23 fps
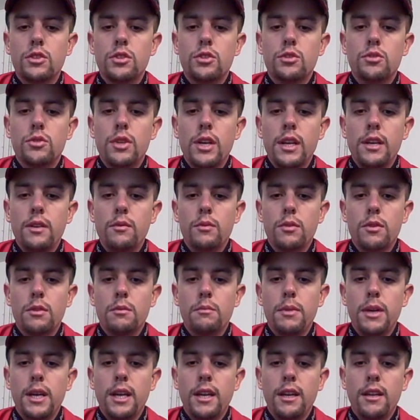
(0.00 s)
straight with the
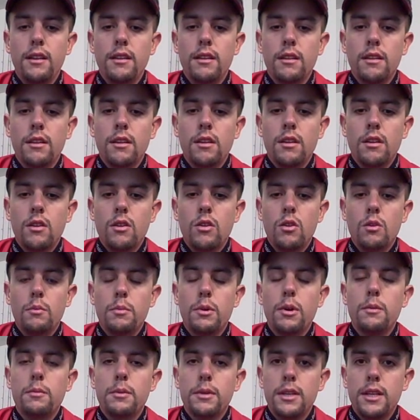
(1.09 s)
bait or
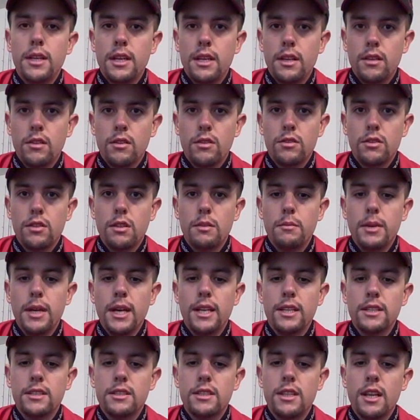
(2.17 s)
perpendicular to the
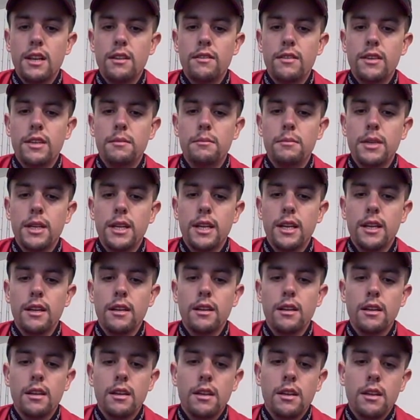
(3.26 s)
bait instead of it being